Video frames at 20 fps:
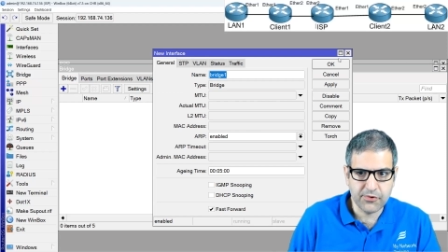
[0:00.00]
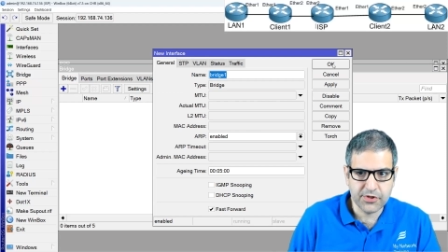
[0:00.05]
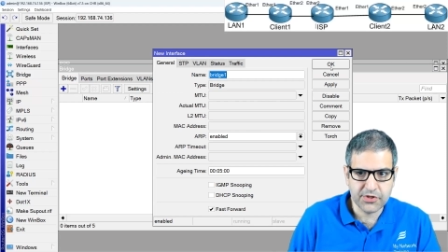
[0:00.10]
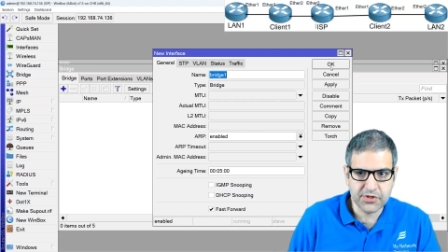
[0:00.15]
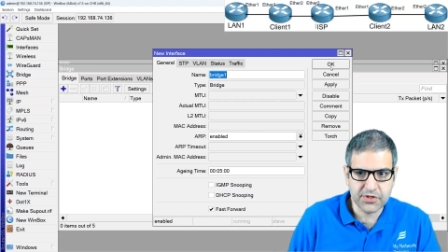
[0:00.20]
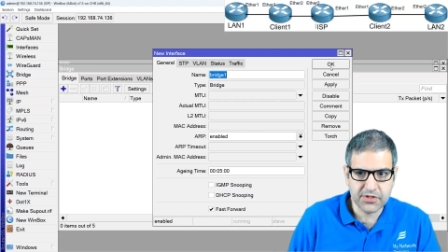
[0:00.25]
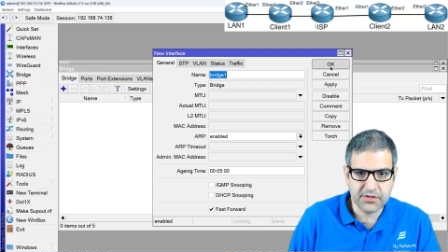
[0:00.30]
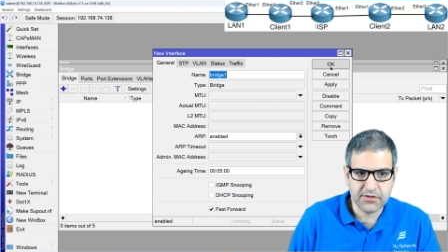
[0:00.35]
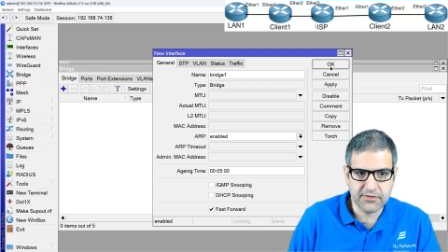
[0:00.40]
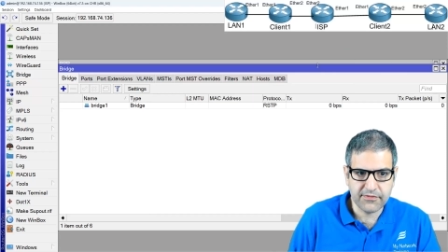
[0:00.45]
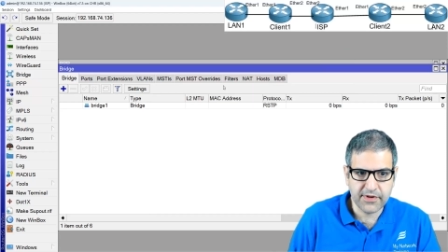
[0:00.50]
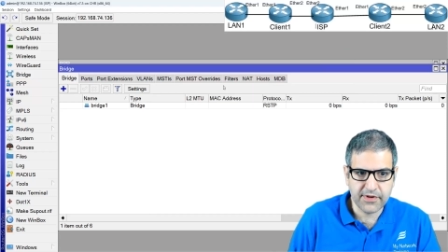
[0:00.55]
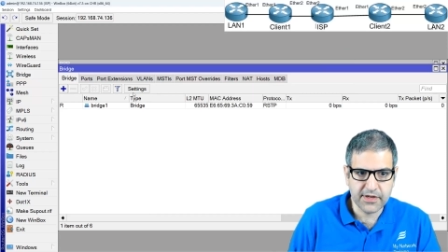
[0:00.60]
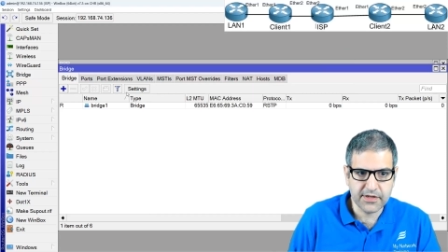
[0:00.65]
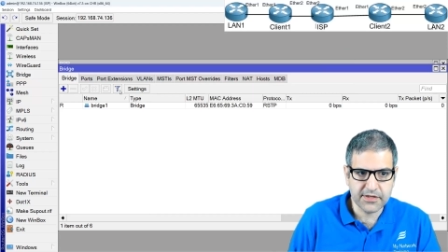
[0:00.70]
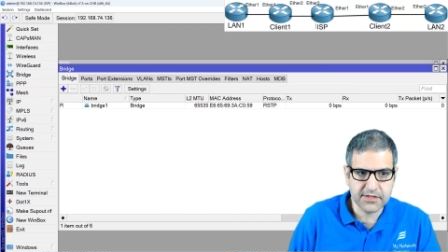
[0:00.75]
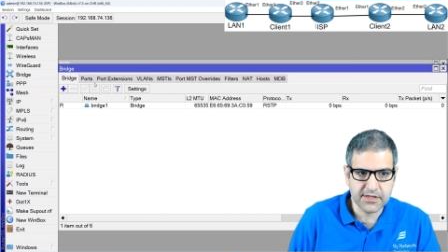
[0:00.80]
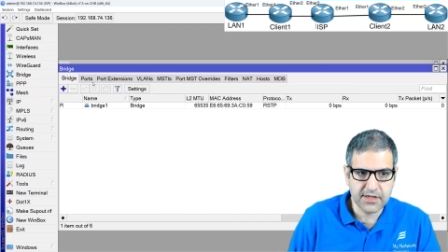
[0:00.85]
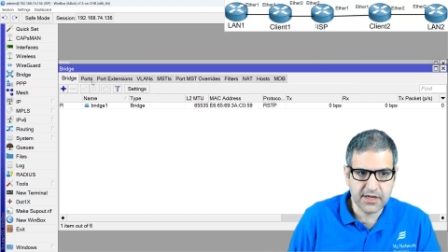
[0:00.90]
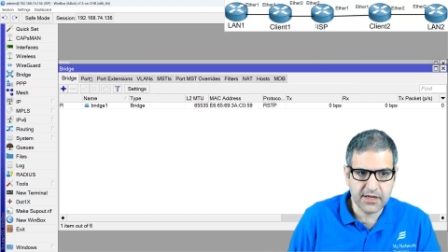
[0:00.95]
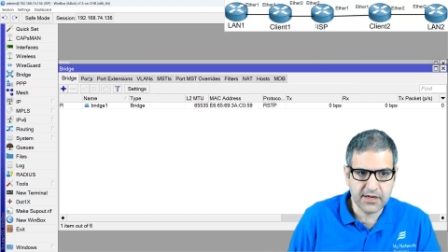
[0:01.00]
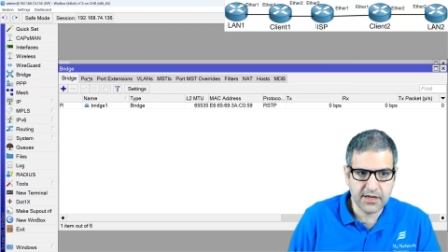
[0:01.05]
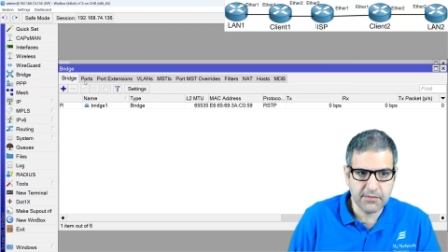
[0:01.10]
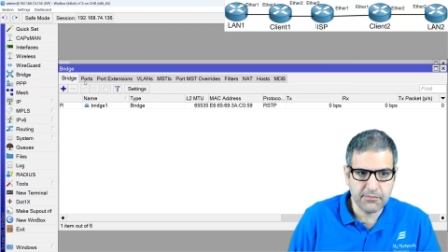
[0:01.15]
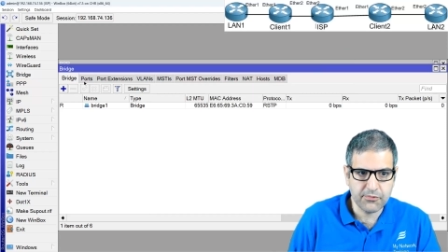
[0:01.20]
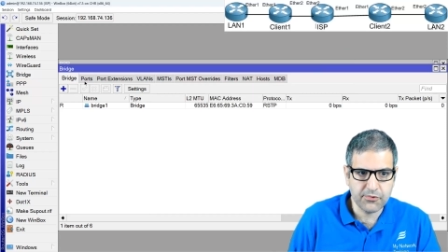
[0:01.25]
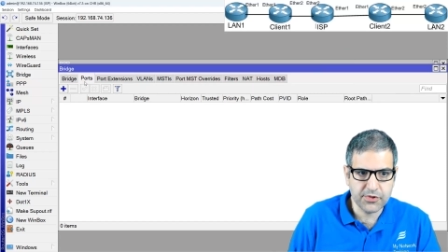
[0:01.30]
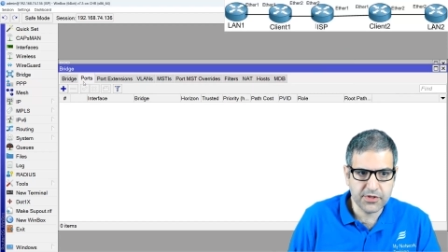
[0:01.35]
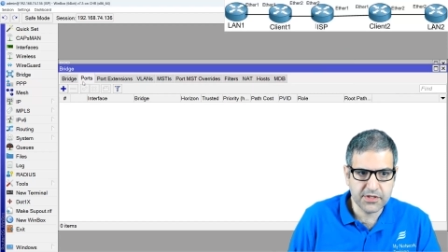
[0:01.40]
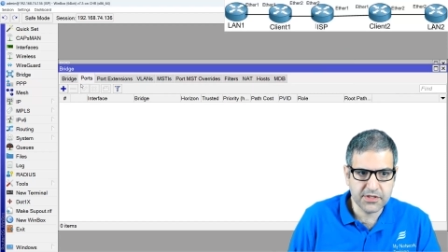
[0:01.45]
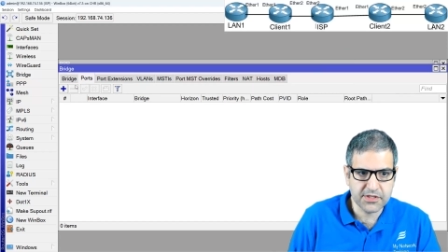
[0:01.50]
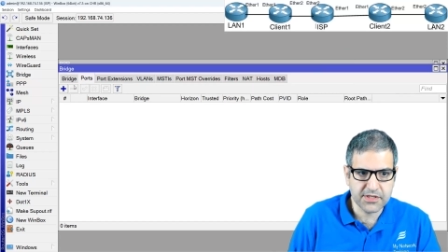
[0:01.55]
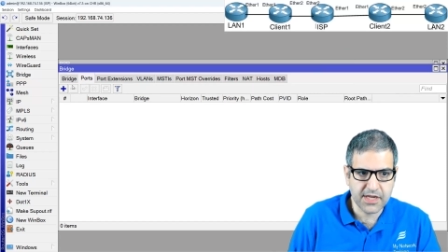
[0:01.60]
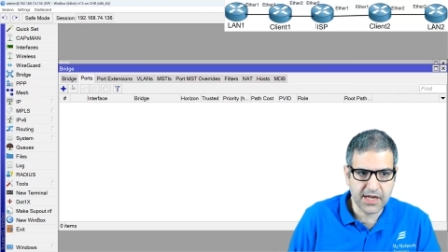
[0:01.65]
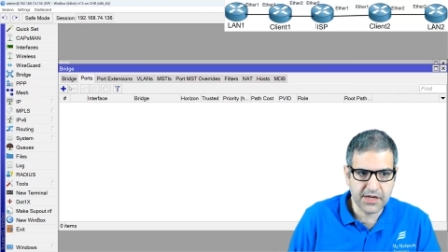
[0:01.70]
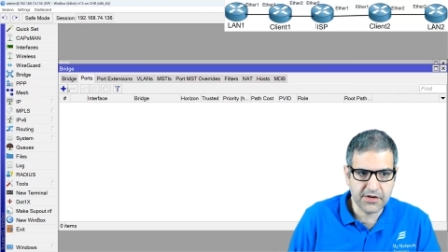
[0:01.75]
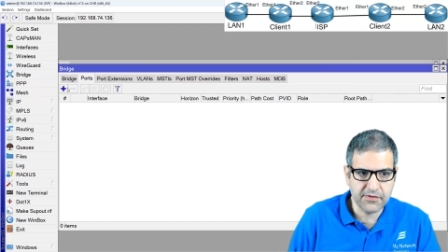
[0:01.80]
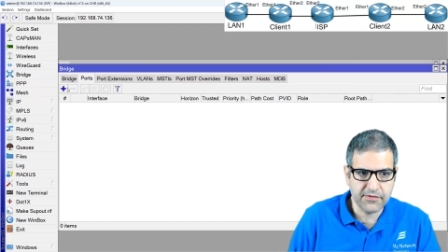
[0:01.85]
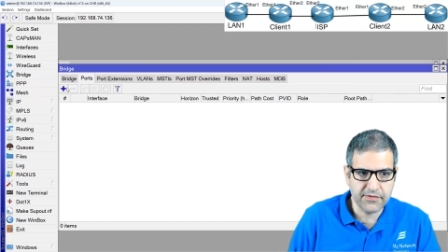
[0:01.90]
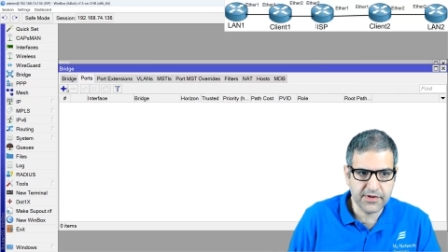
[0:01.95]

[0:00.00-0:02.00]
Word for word: interface and I put inside of